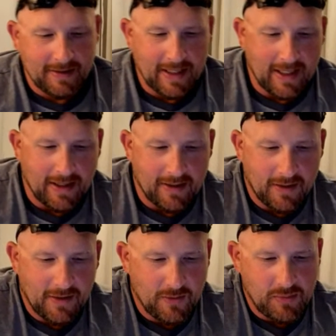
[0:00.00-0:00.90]
Yeah,
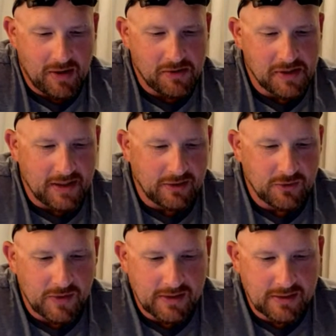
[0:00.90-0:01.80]
apparently
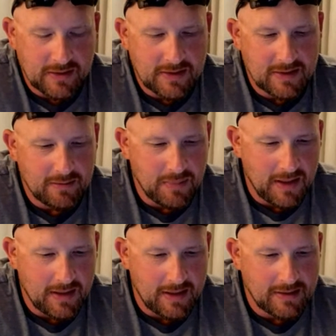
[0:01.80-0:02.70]
tweezers and
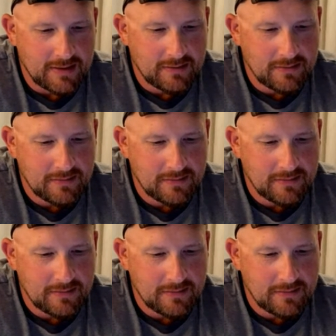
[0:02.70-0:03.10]
band-aids.